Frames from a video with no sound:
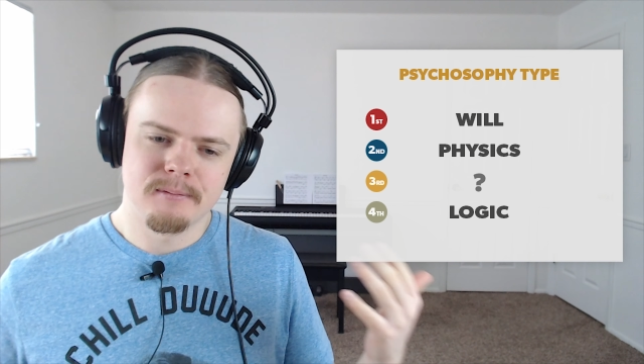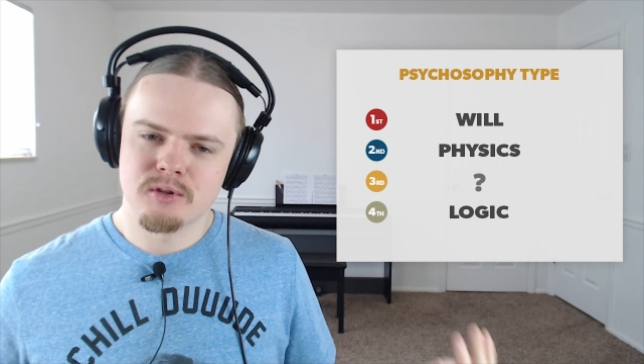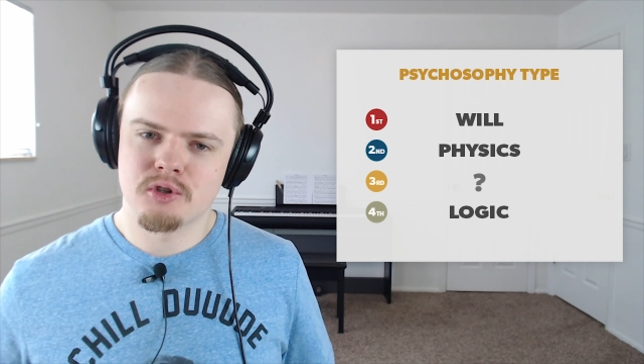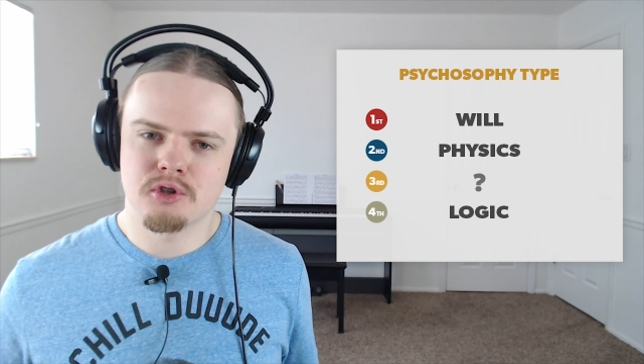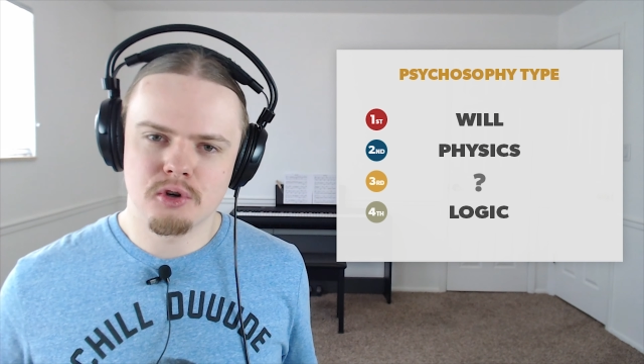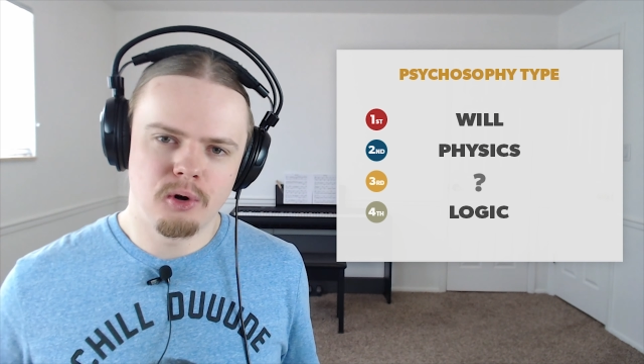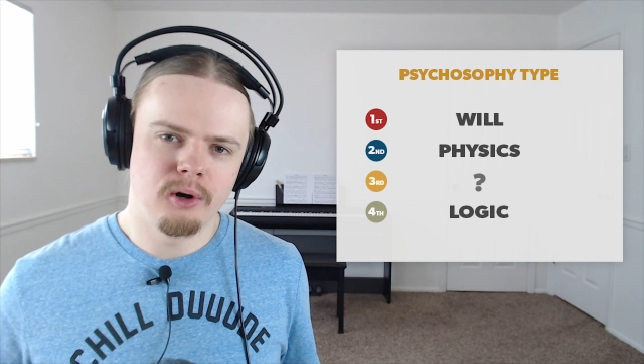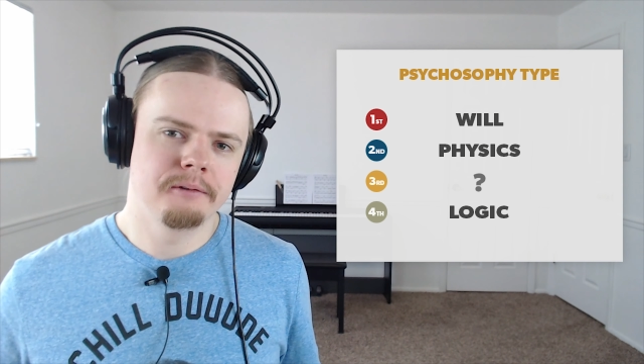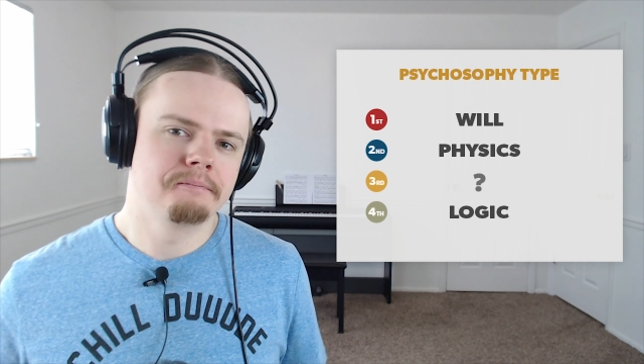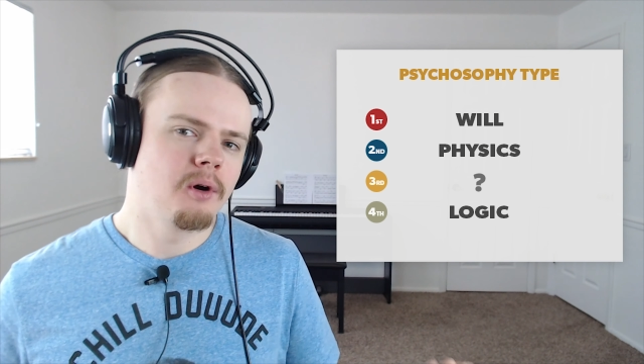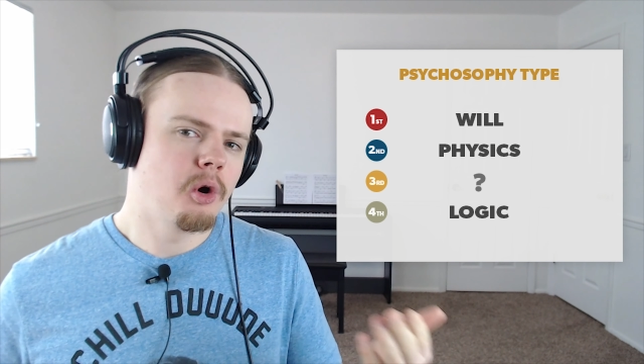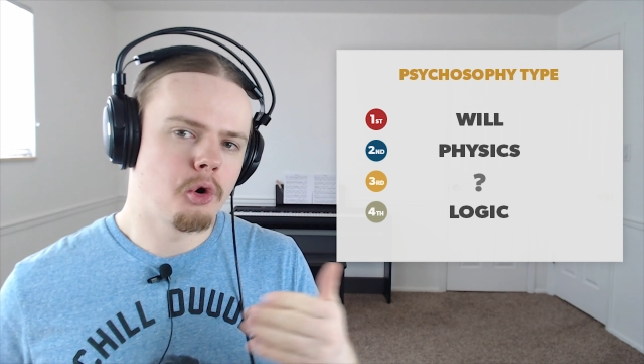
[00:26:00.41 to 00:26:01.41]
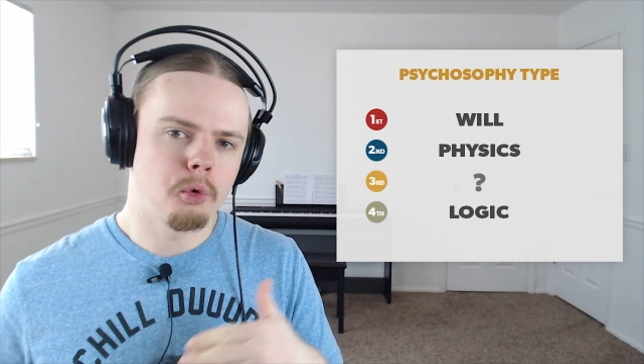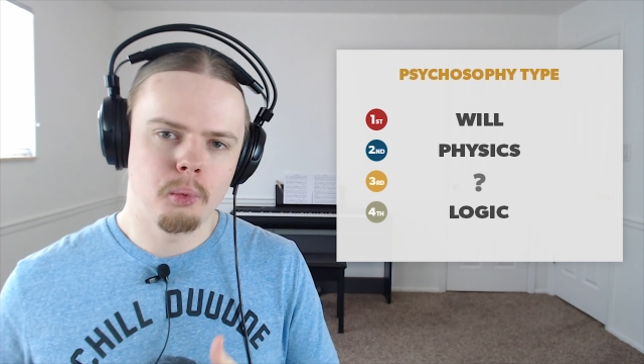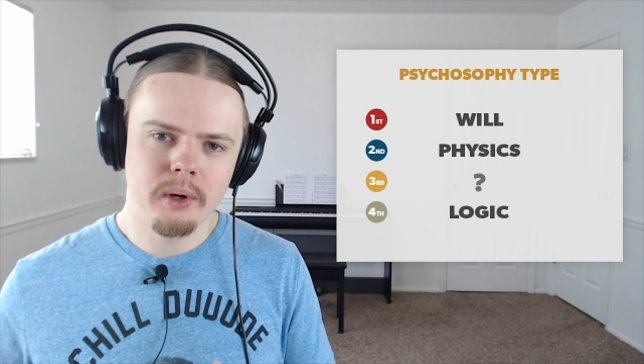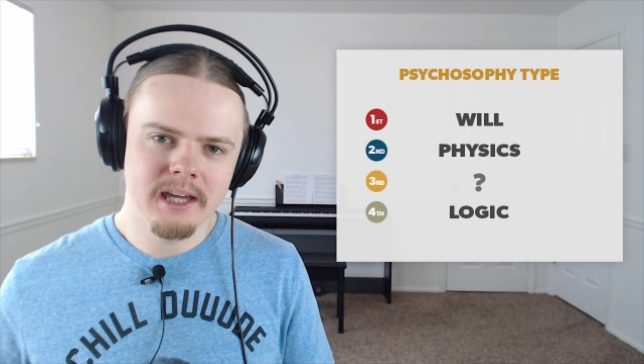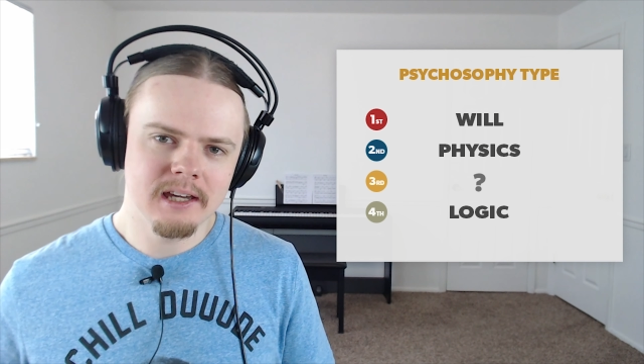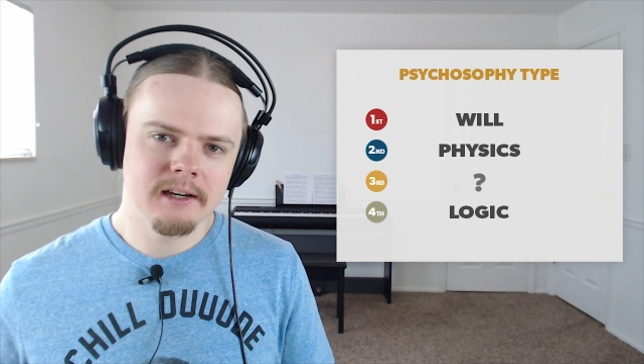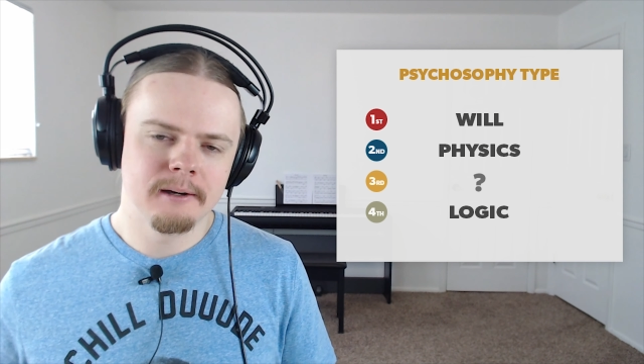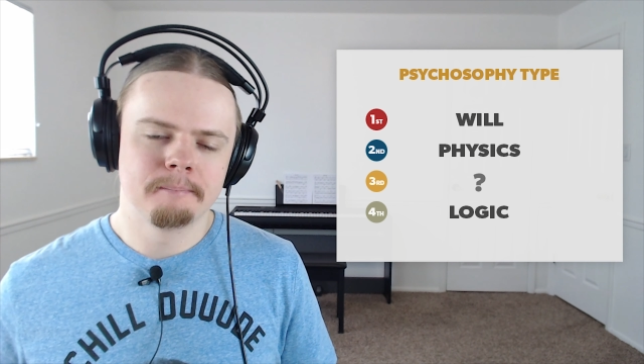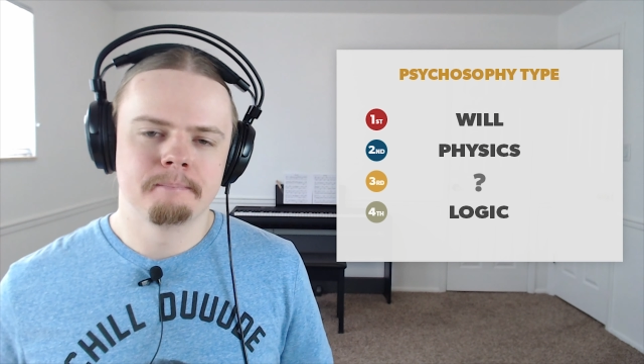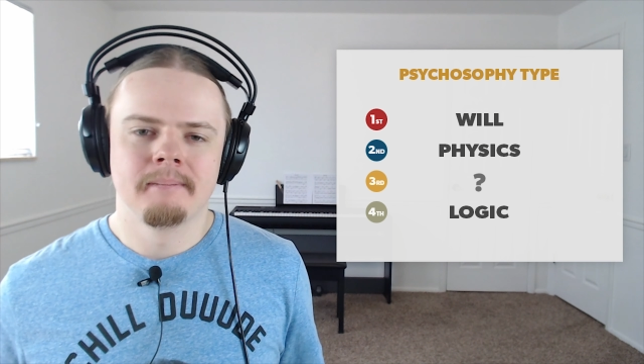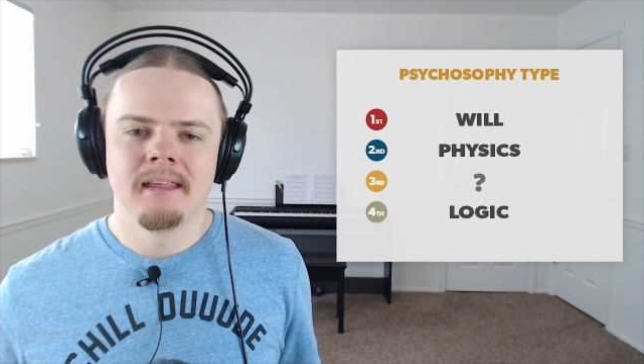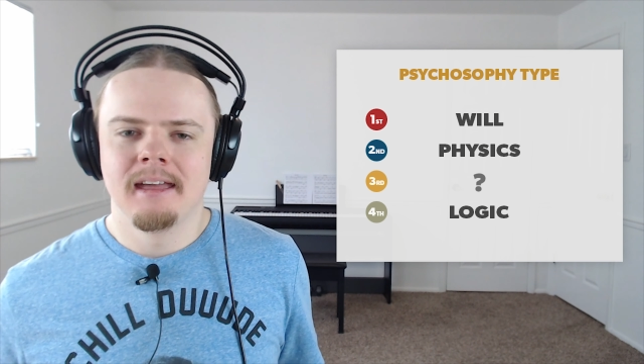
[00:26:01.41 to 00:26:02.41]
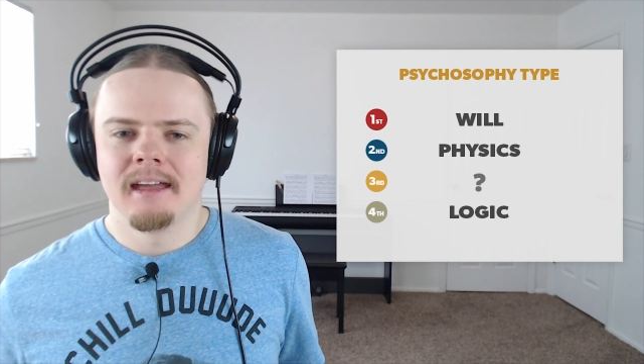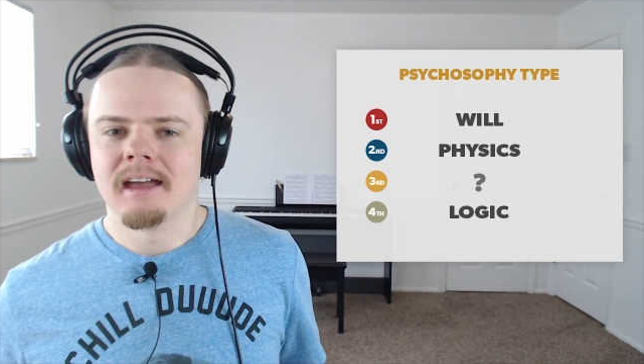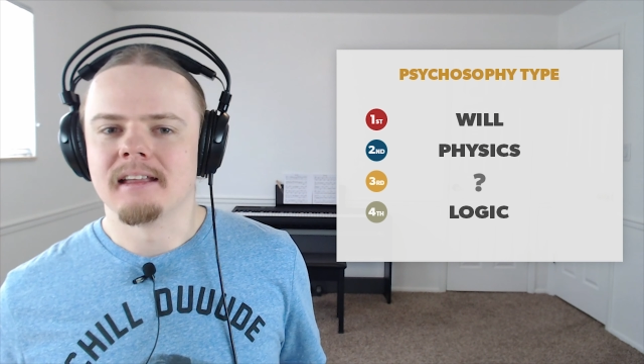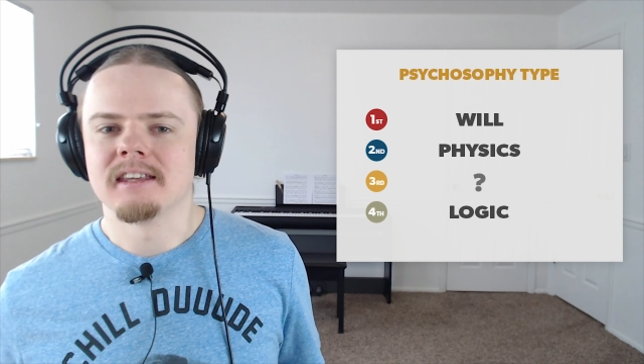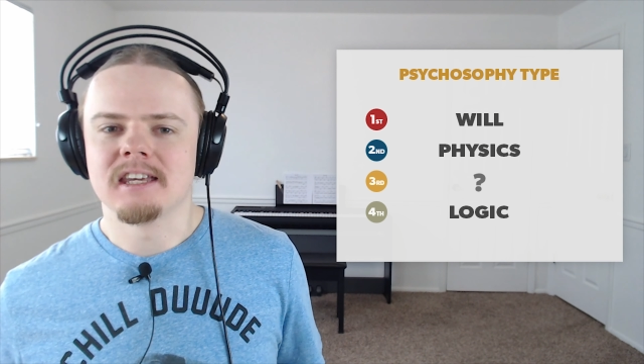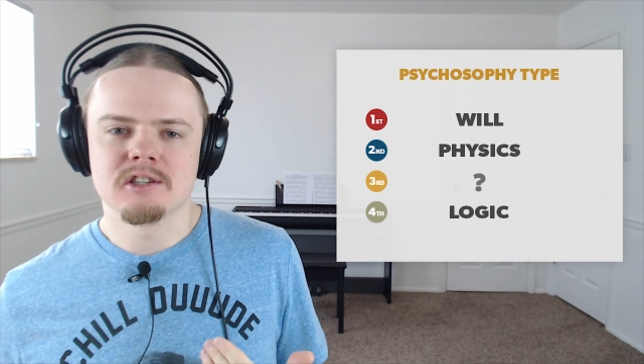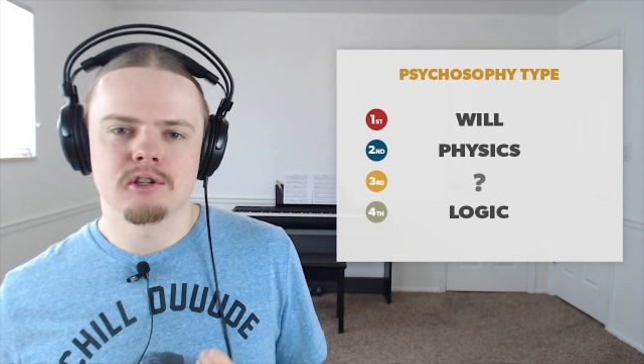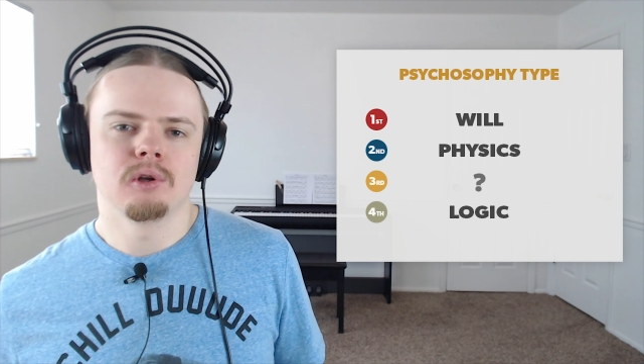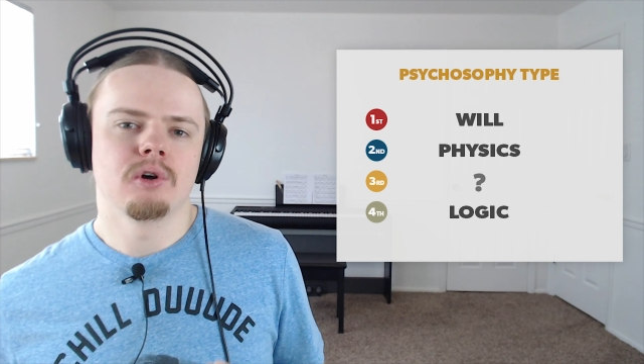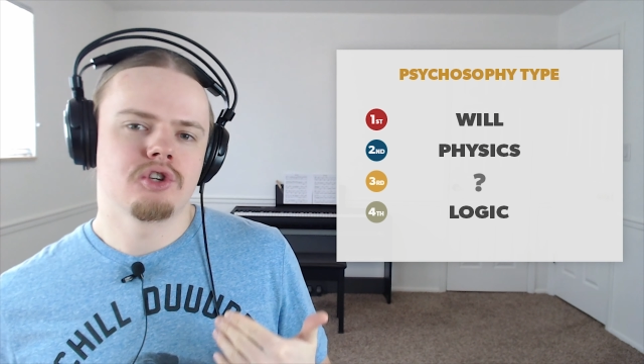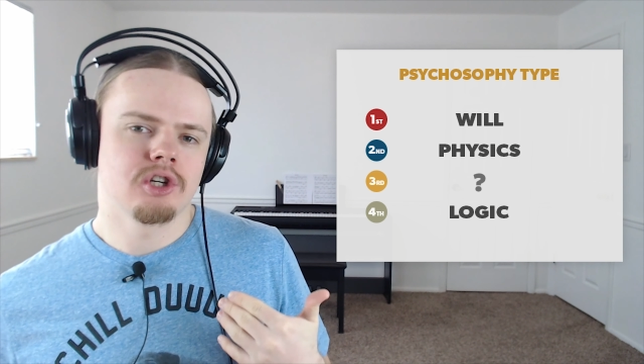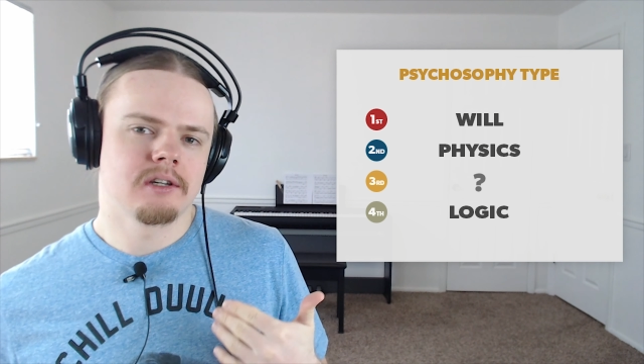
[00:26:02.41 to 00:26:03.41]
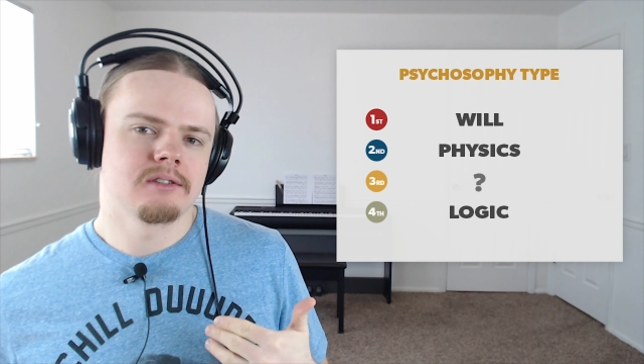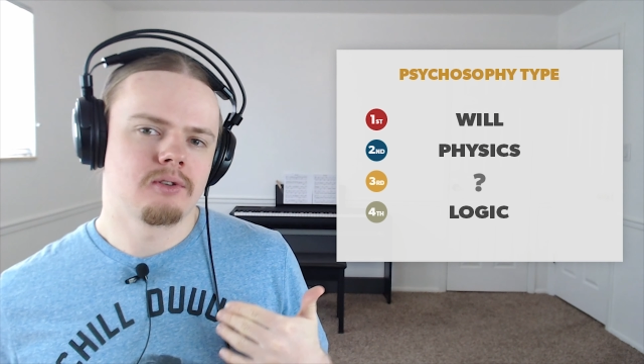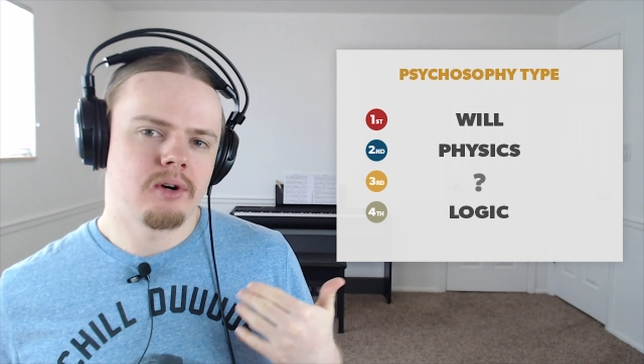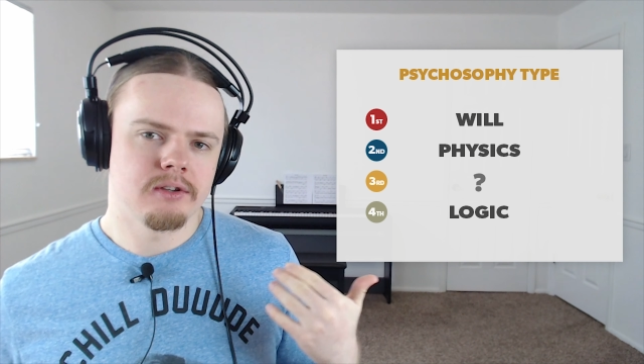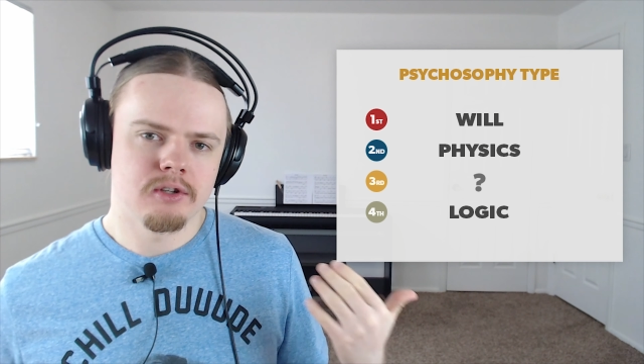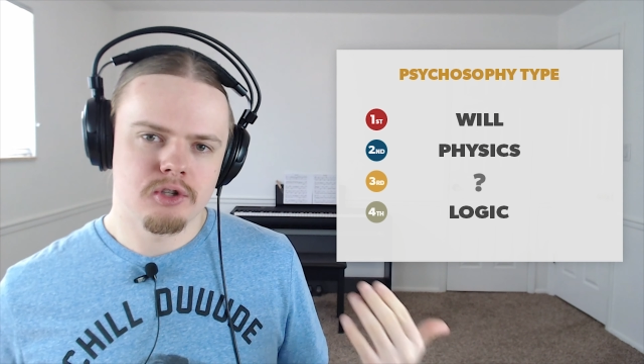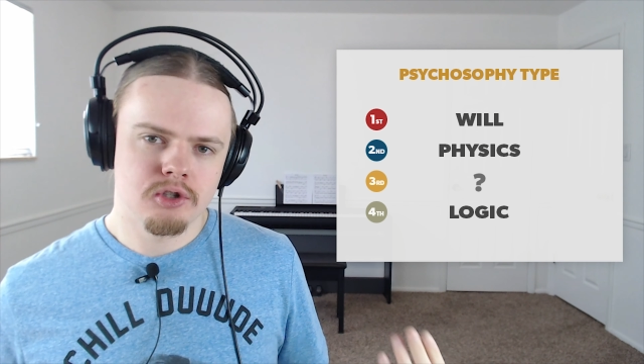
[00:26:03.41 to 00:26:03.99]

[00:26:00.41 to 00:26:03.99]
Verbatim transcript: strong or weak, and his logic is rather